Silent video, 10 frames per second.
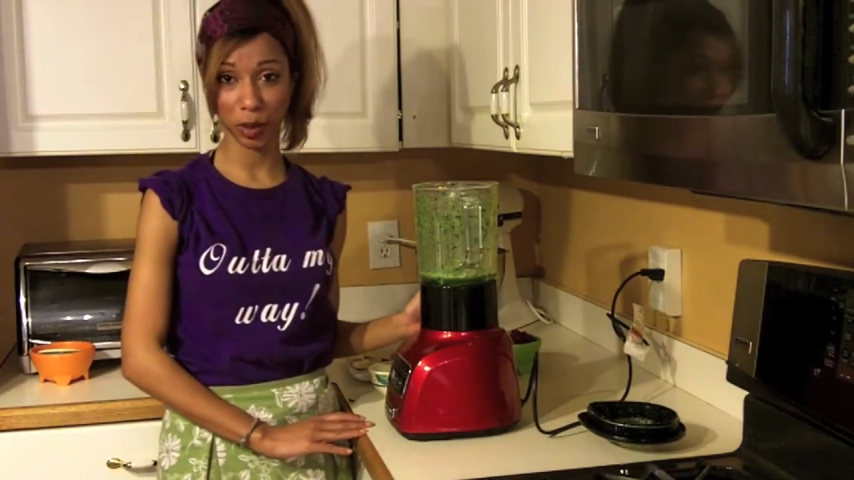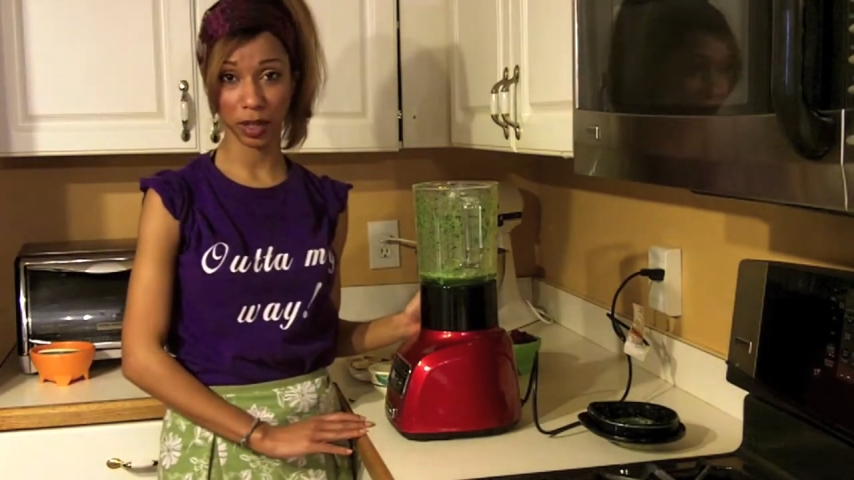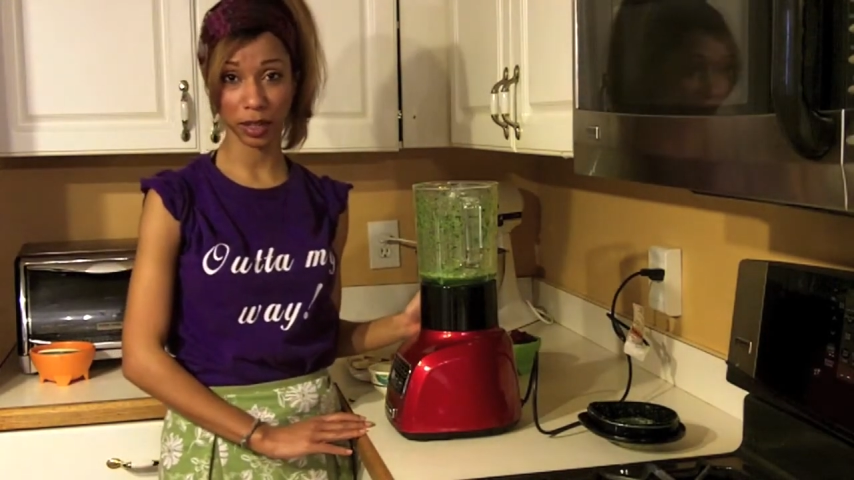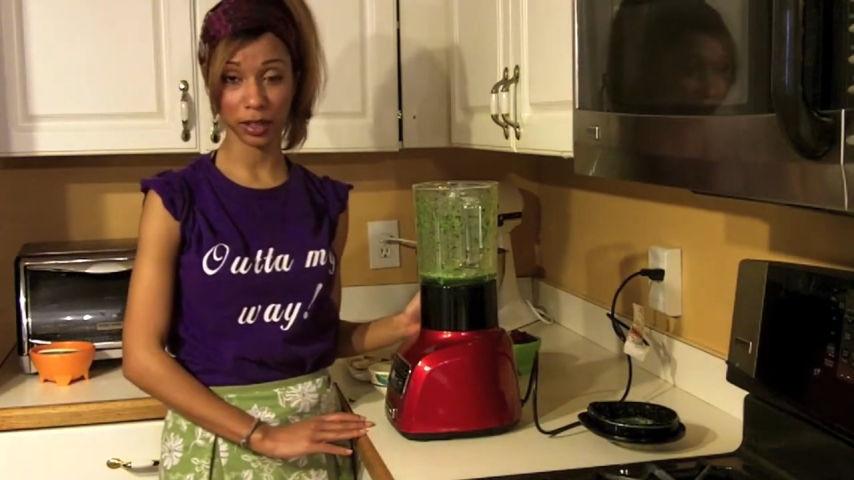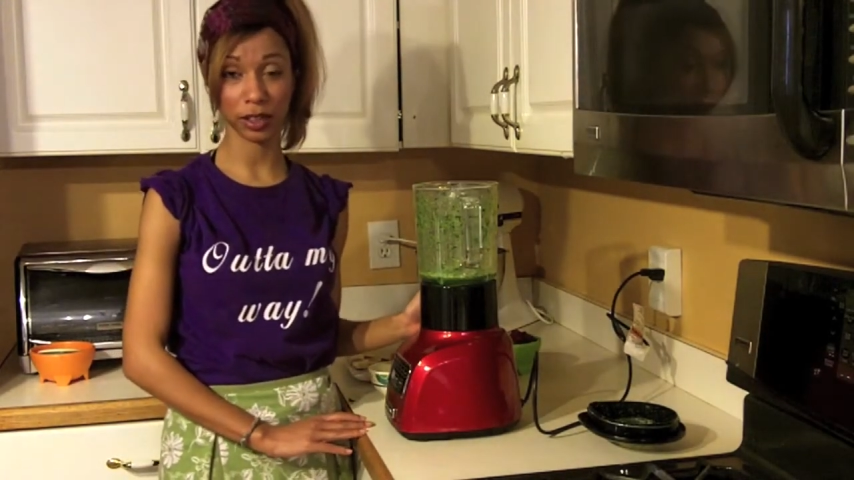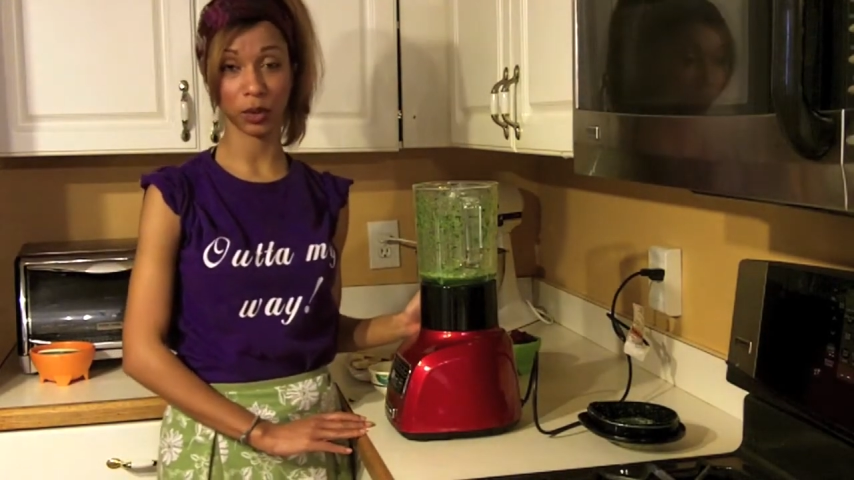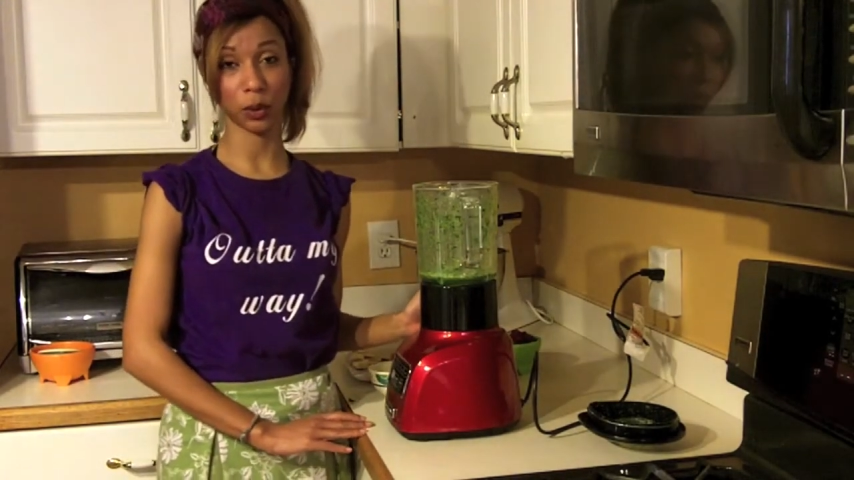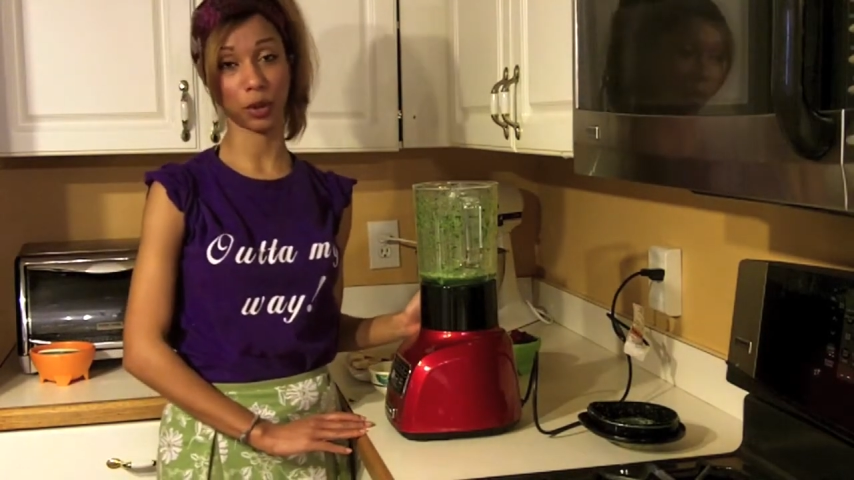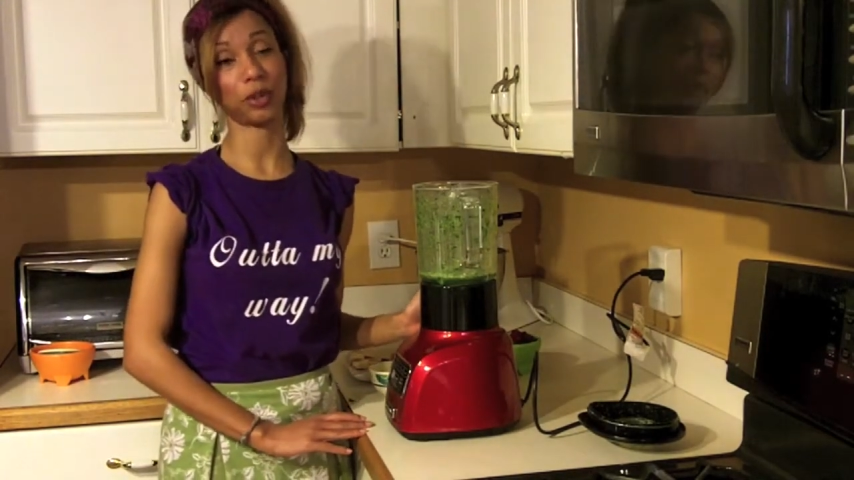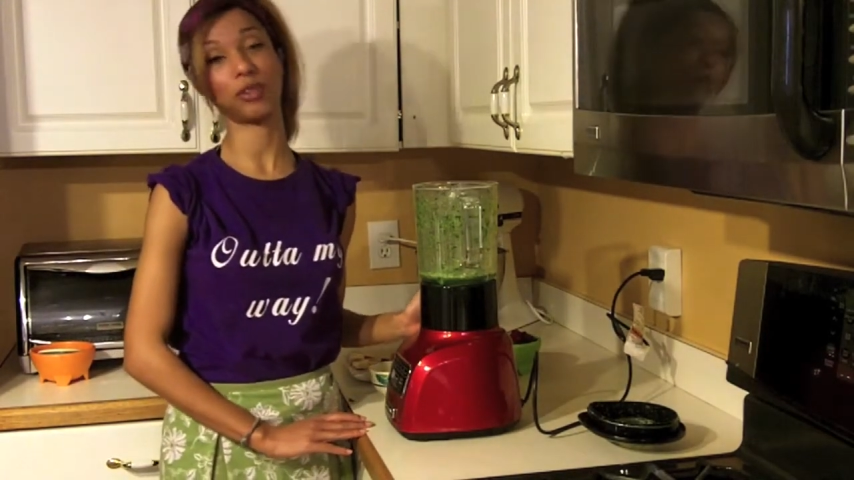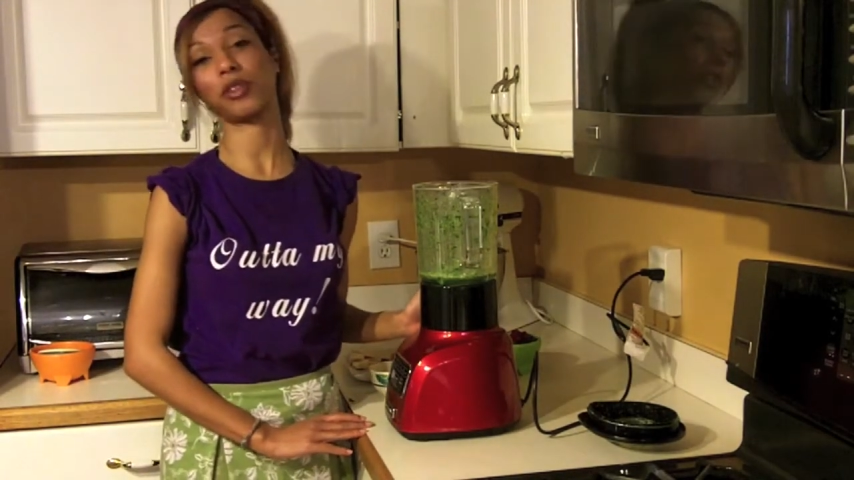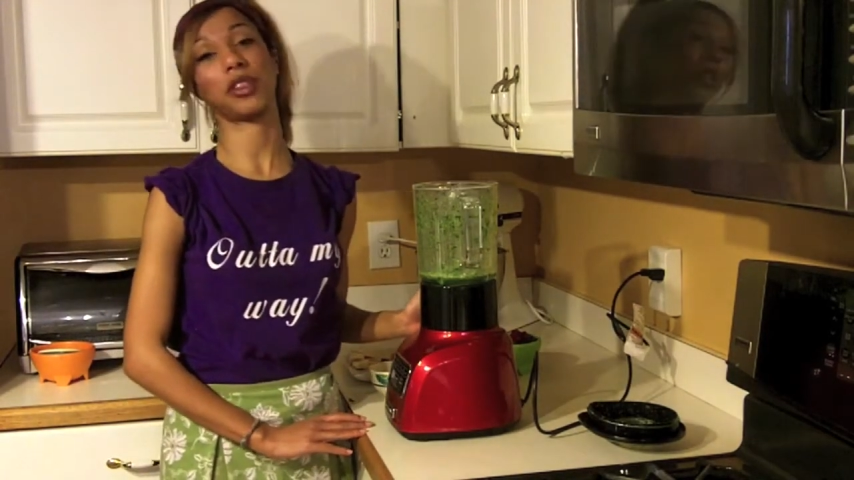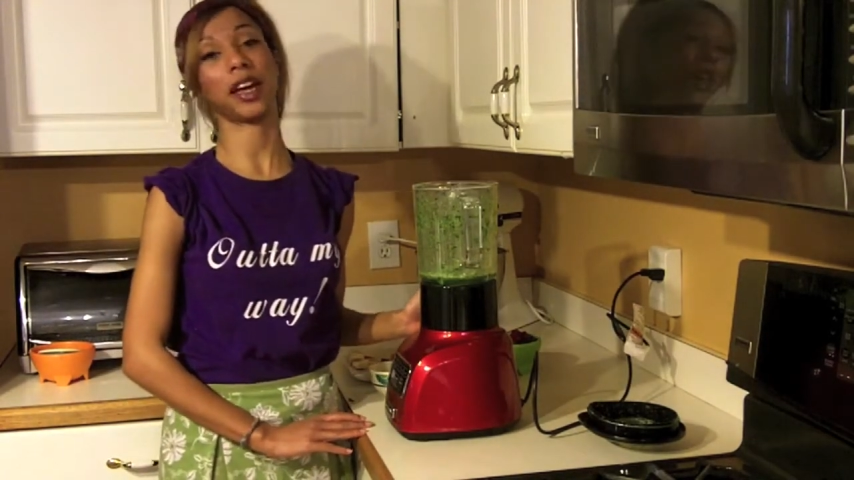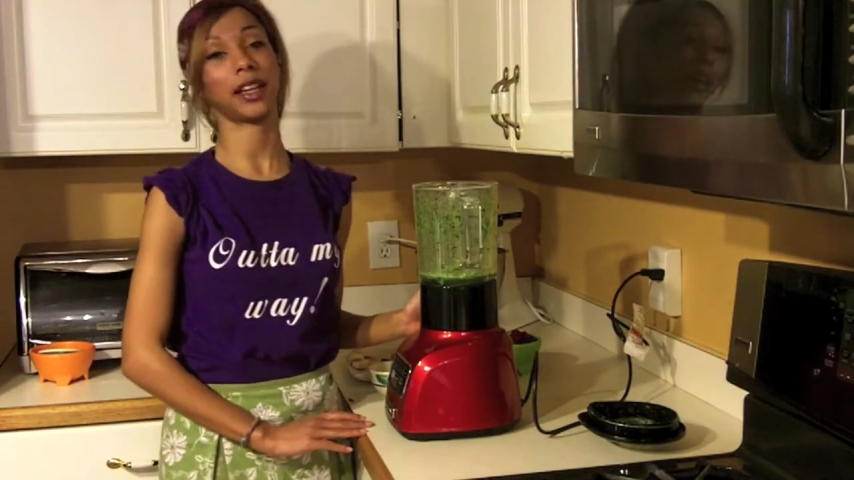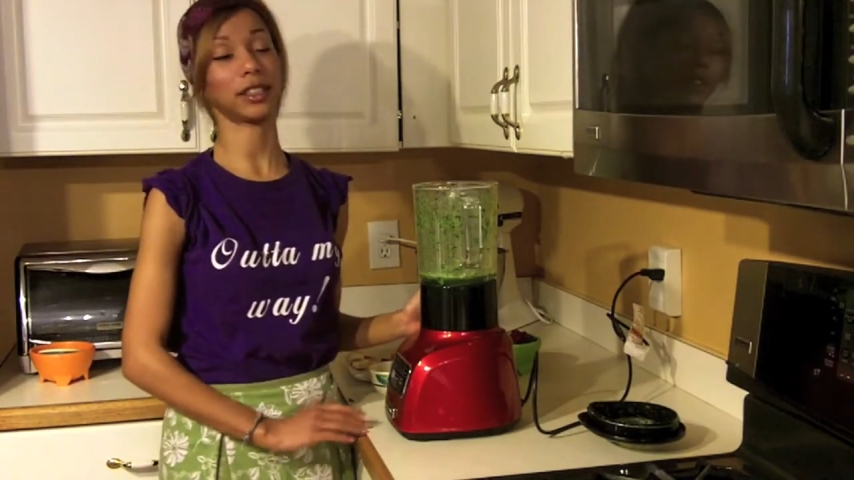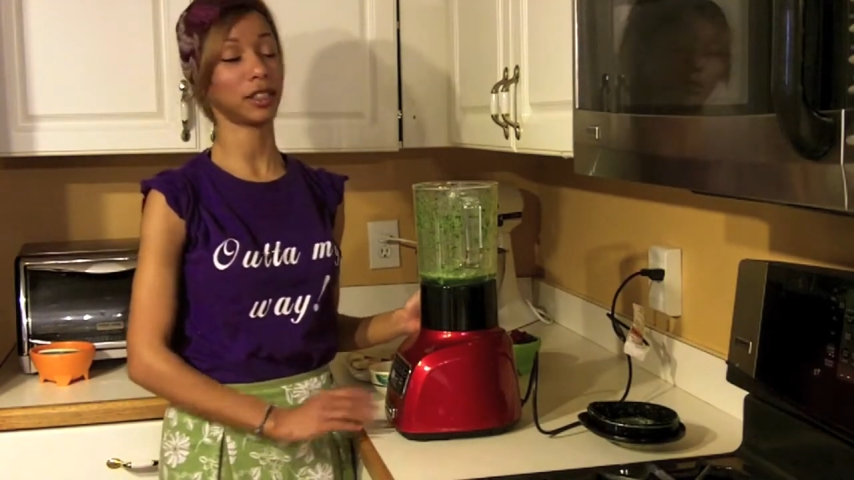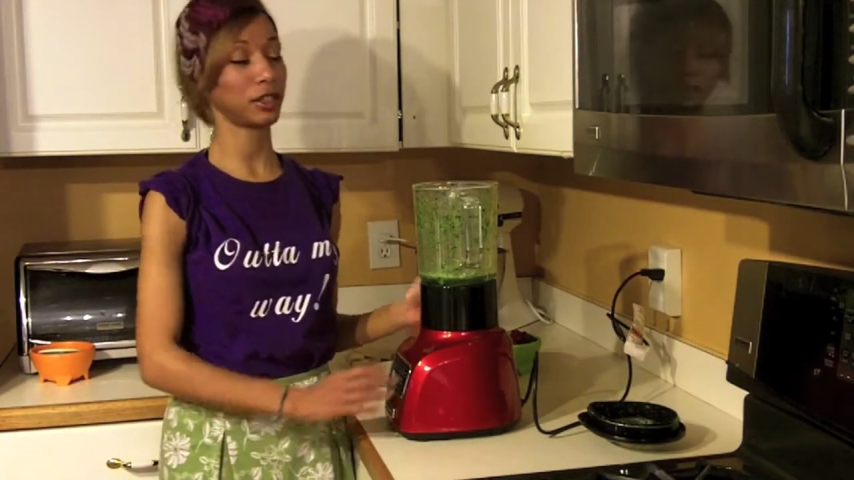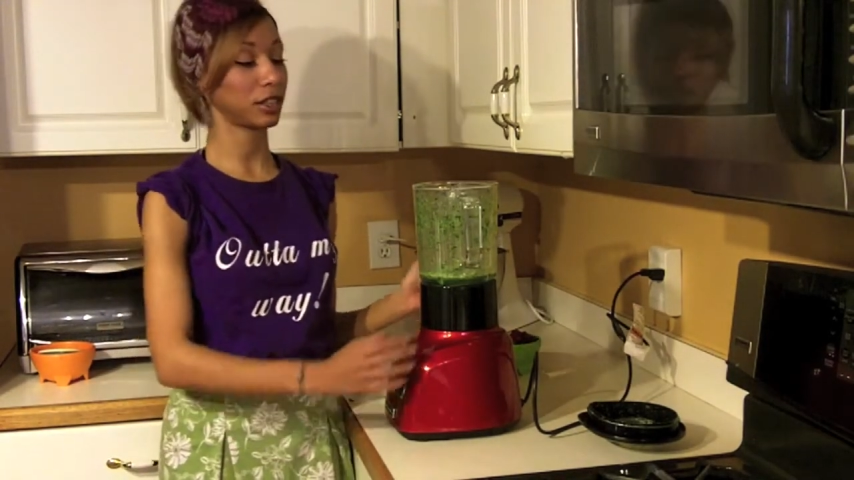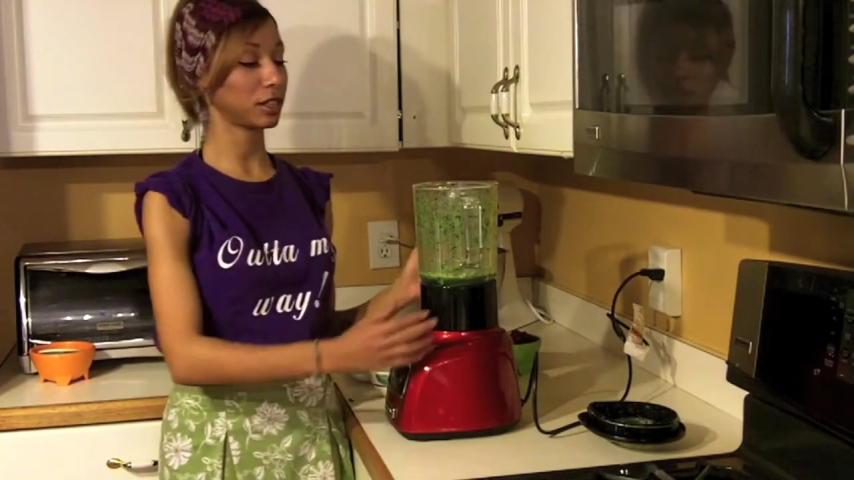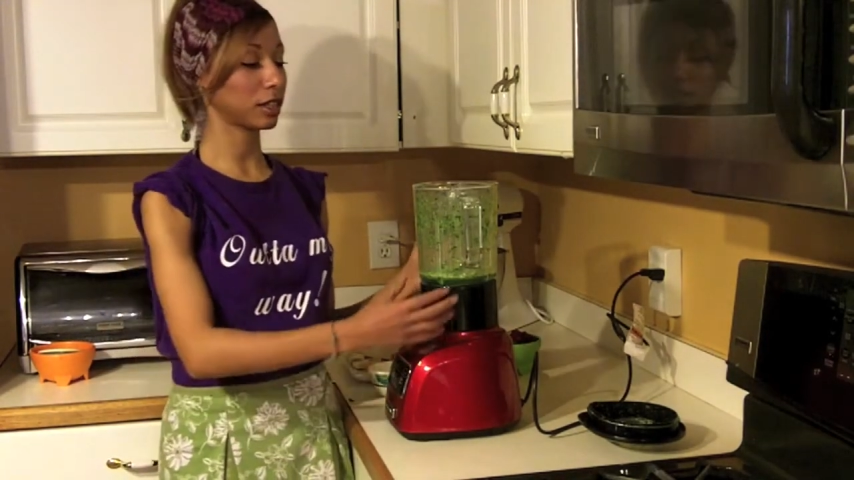minutes in order for that to
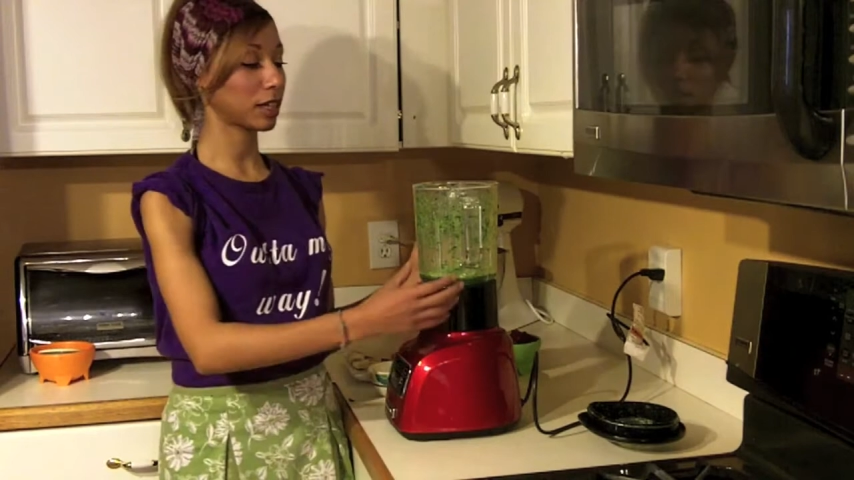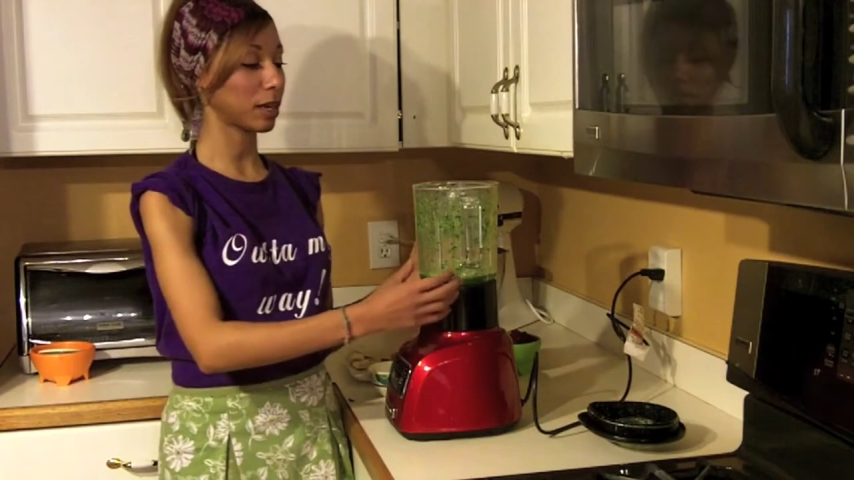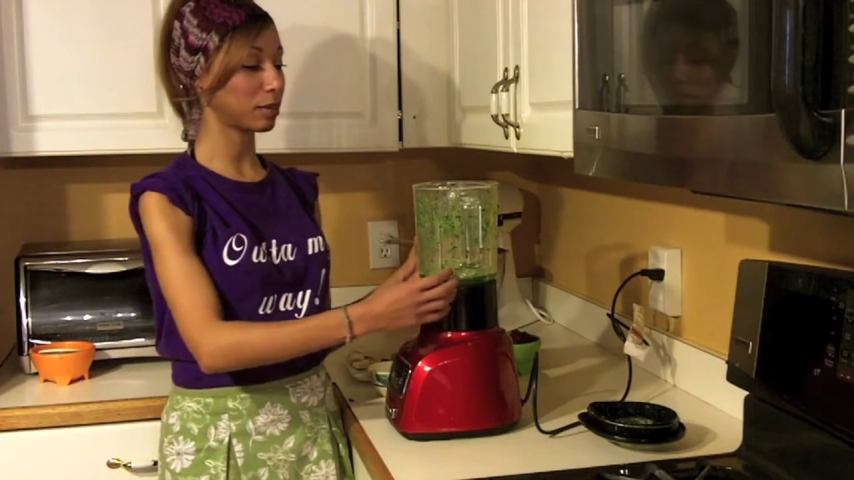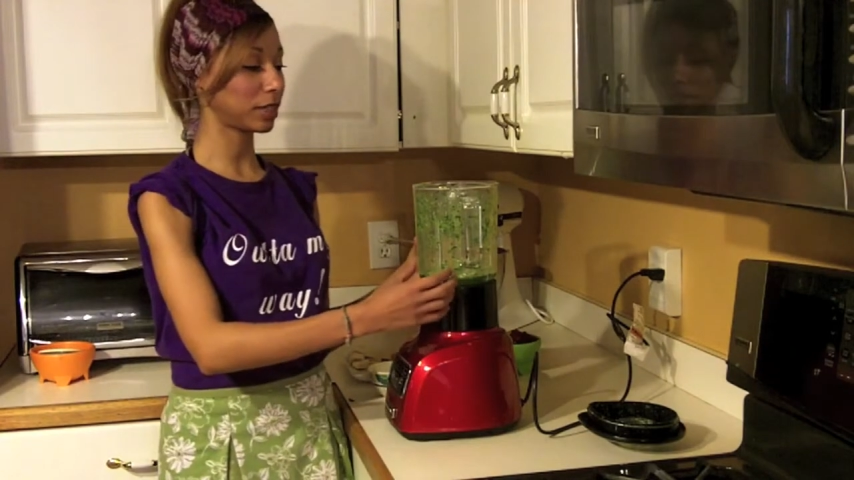just come